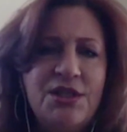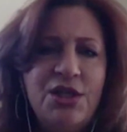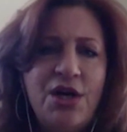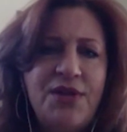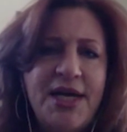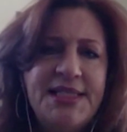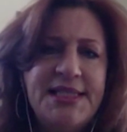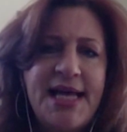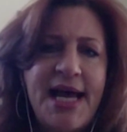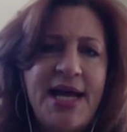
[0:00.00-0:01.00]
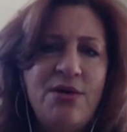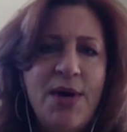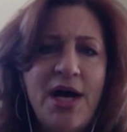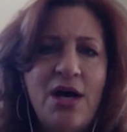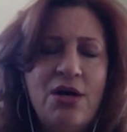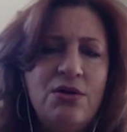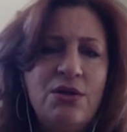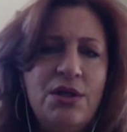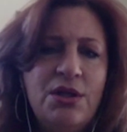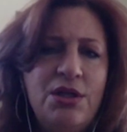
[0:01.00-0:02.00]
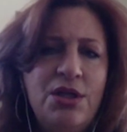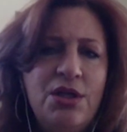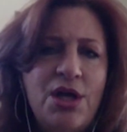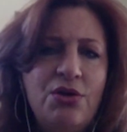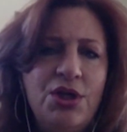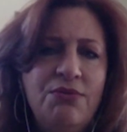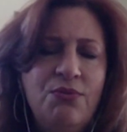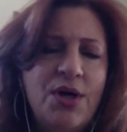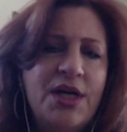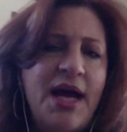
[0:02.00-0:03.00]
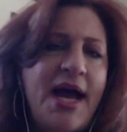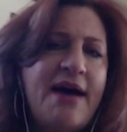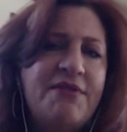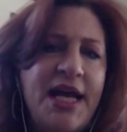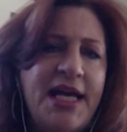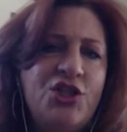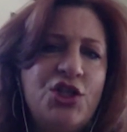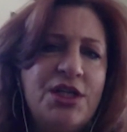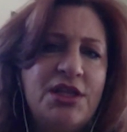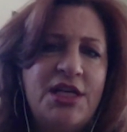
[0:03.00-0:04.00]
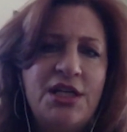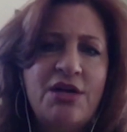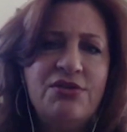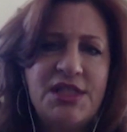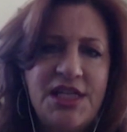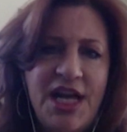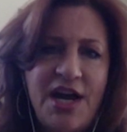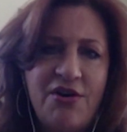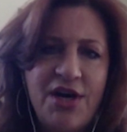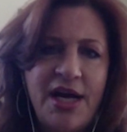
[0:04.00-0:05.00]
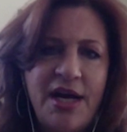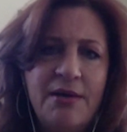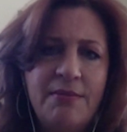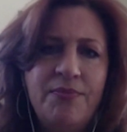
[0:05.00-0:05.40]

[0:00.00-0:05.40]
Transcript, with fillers: you know, they say, well, you know, you want to have an agent that knows the area.